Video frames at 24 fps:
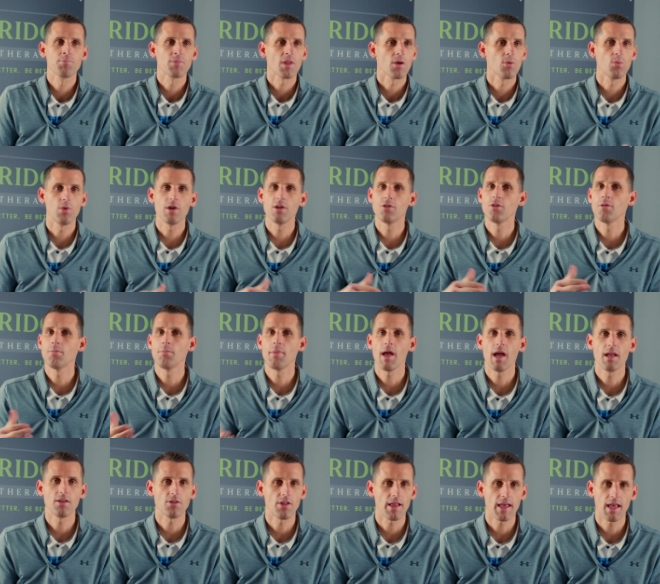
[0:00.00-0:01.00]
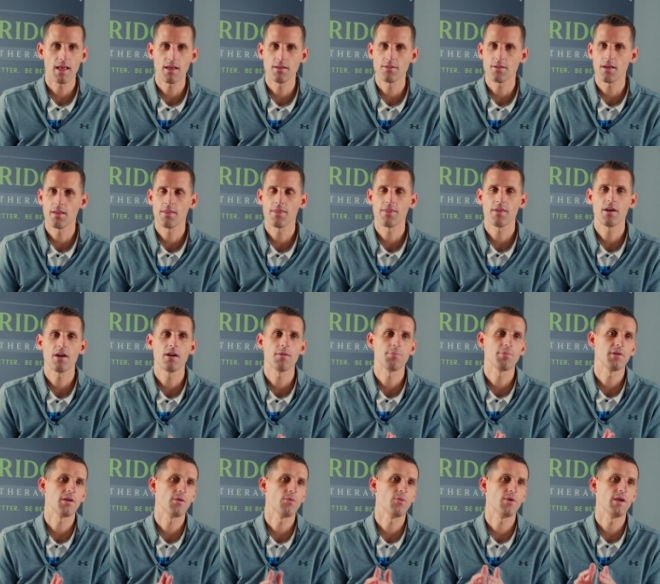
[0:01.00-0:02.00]
We do manual hands-on
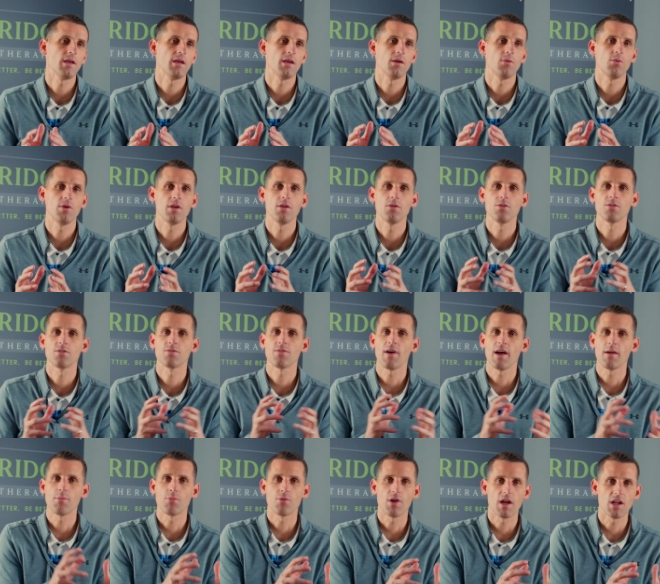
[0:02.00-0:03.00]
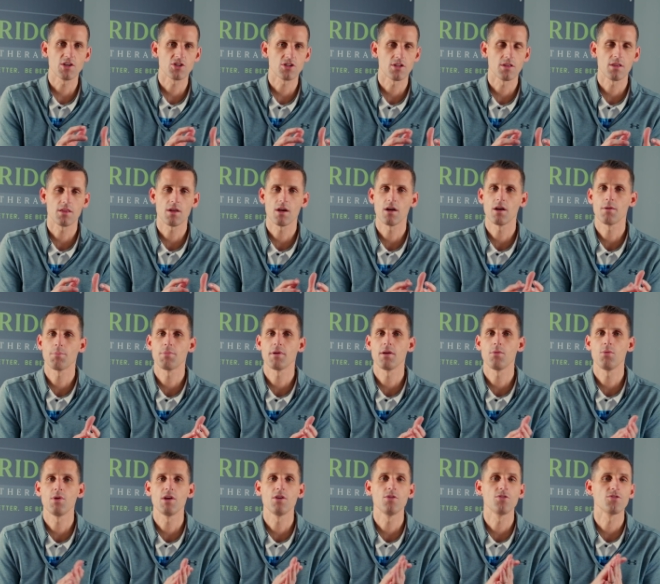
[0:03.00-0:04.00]
therapy. We use vibration therapy.
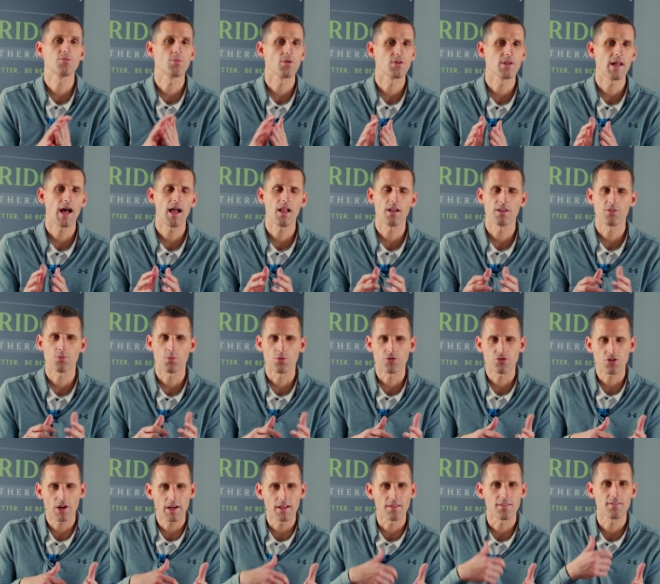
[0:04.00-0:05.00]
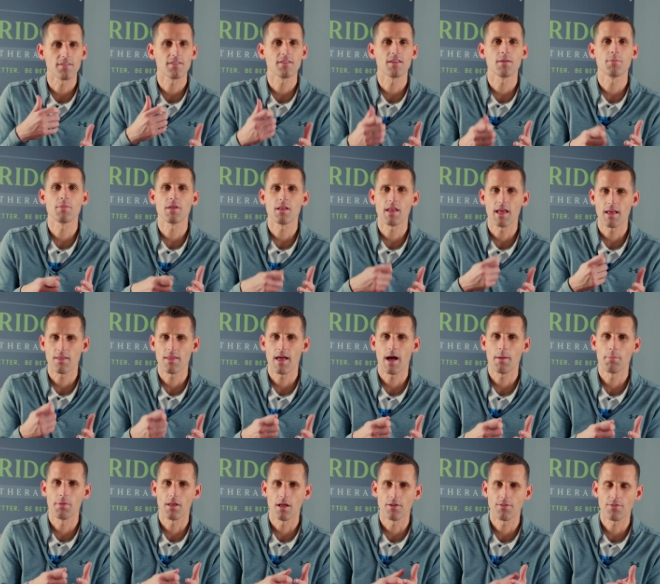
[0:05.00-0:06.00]
We use modalities. We'll try to stimulate
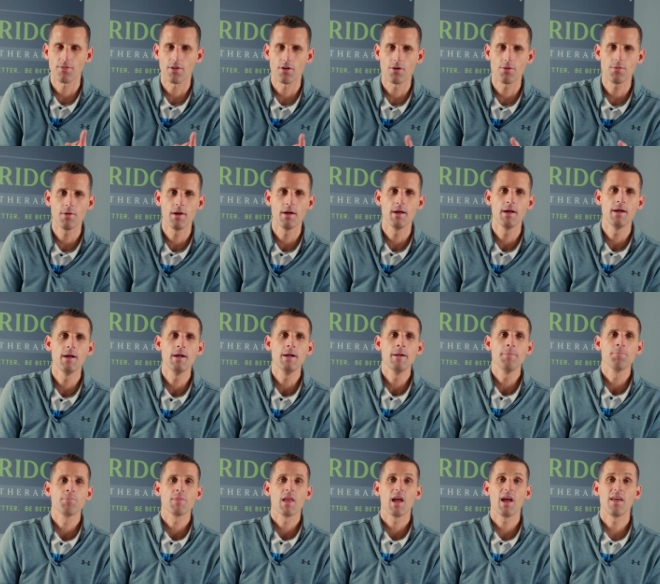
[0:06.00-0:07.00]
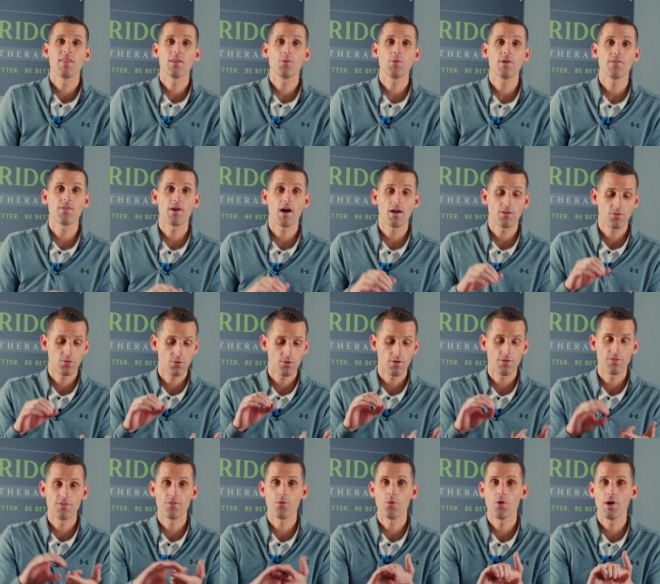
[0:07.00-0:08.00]
that blood flow. And then we've got to
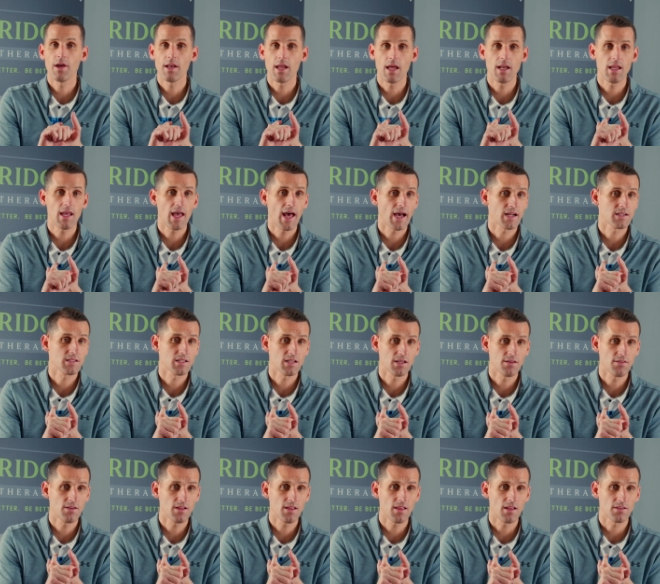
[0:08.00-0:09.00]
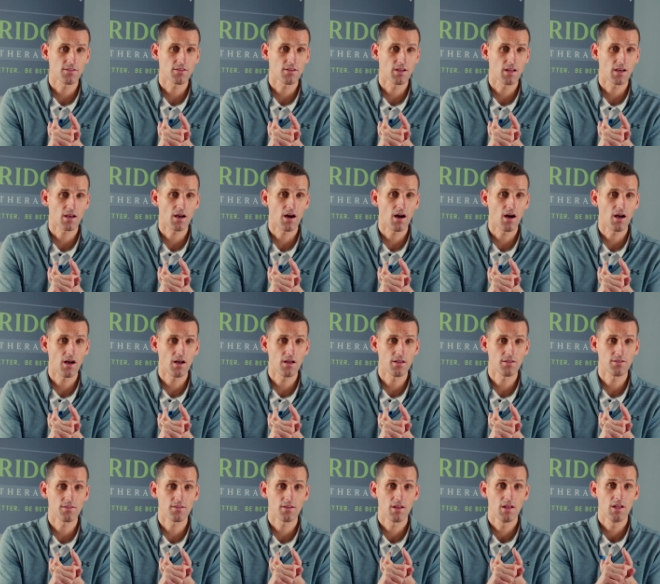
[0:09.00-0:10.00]
avoid any activity that's going to
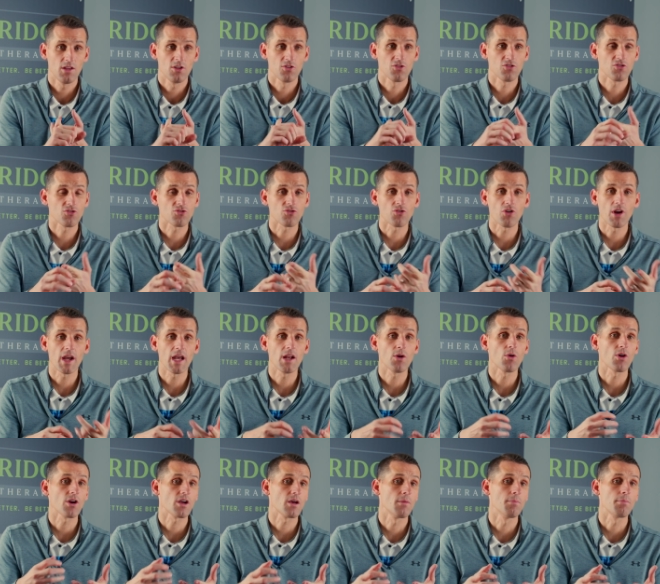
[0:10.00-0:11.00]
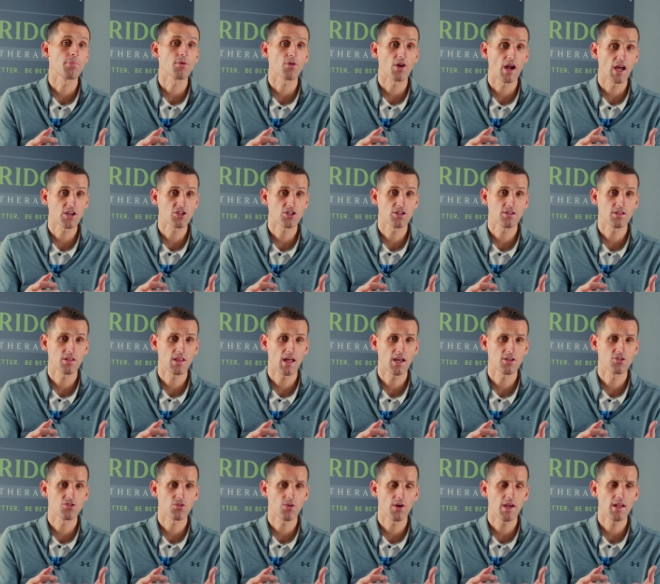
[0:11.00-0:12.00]
cause strain or compression to
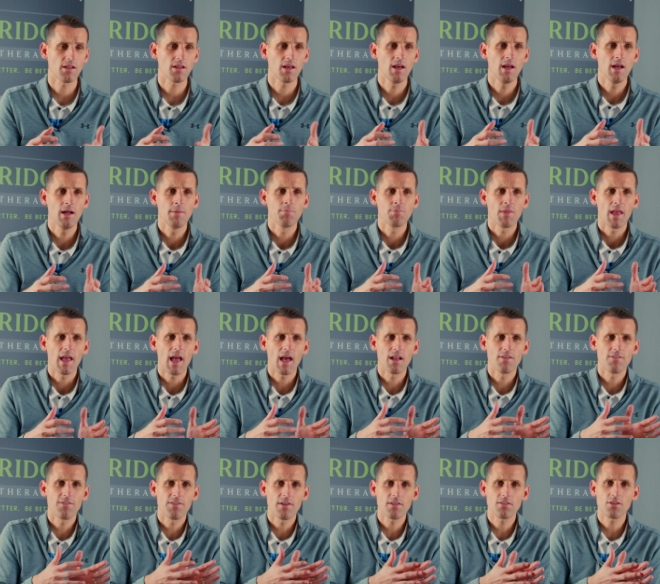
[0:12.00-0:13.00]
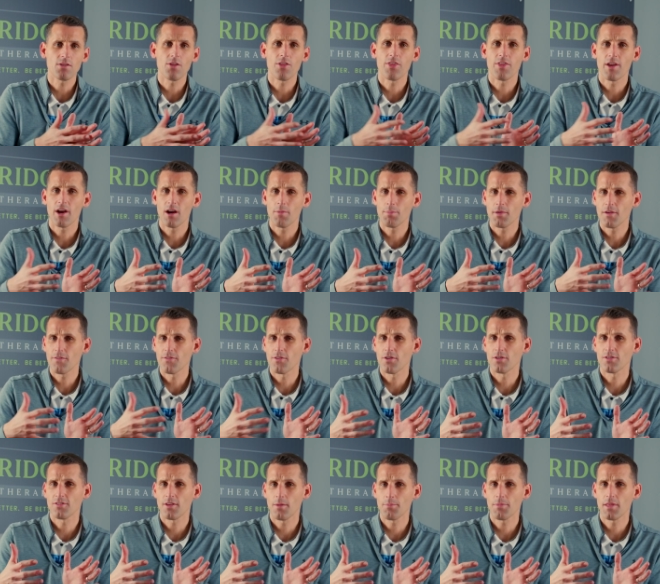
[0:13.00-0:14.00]
that joint. And physical therapy for
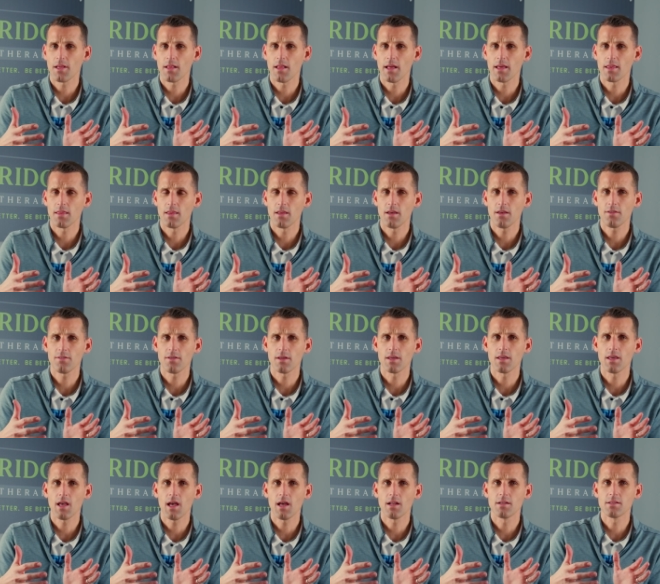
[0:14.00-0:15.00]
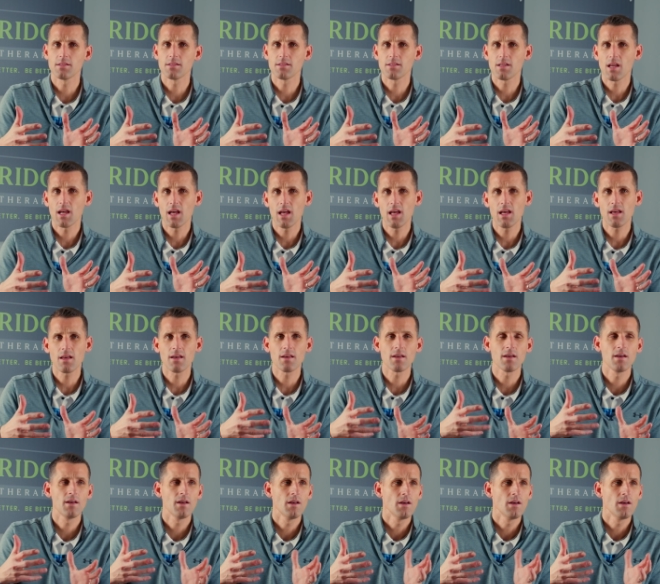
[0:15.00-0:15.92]
something like this, again, take,